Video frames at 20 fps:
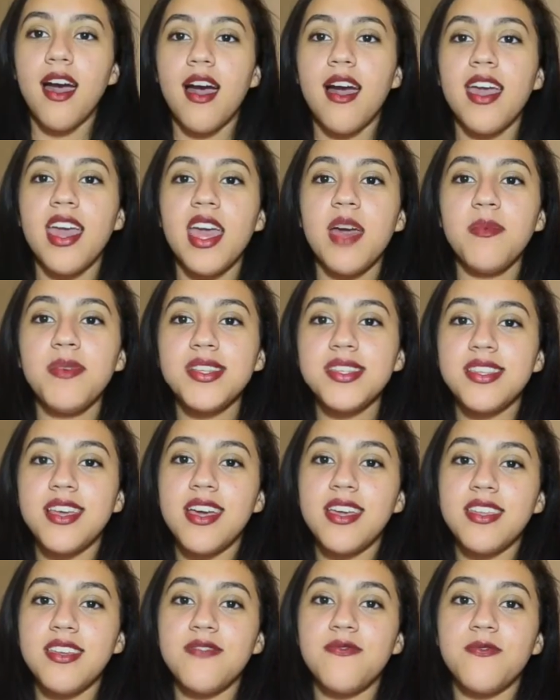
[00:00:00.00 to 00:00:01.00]
I am
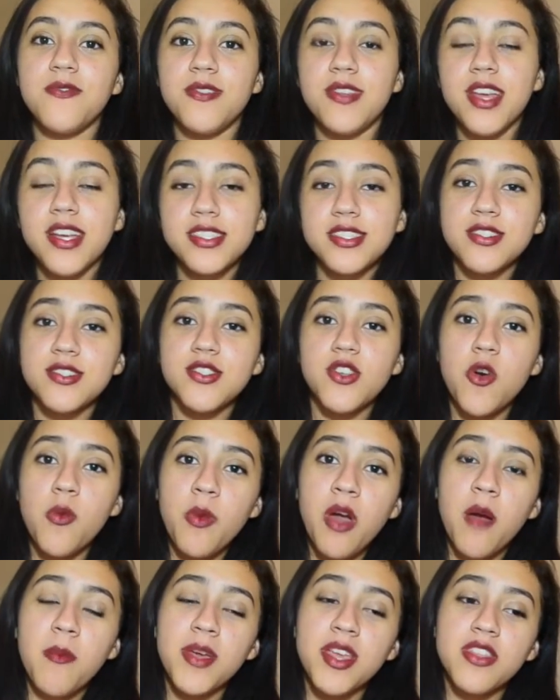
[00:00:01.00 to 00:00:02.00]
excited for next year's
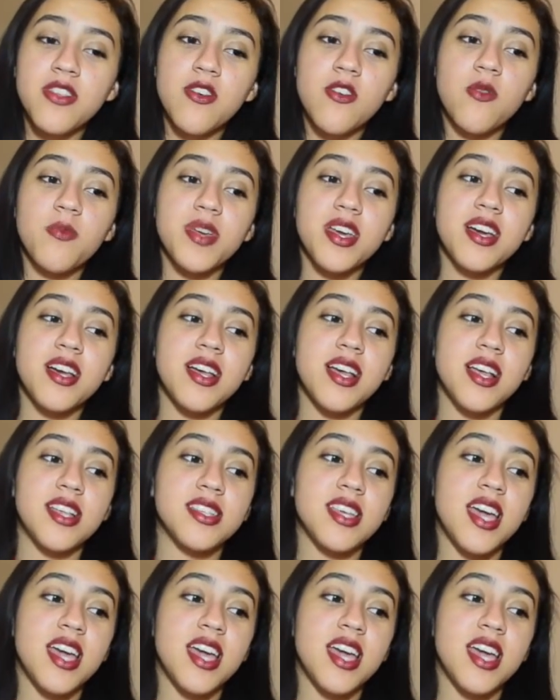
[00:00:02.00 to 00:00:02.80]
homecoming though because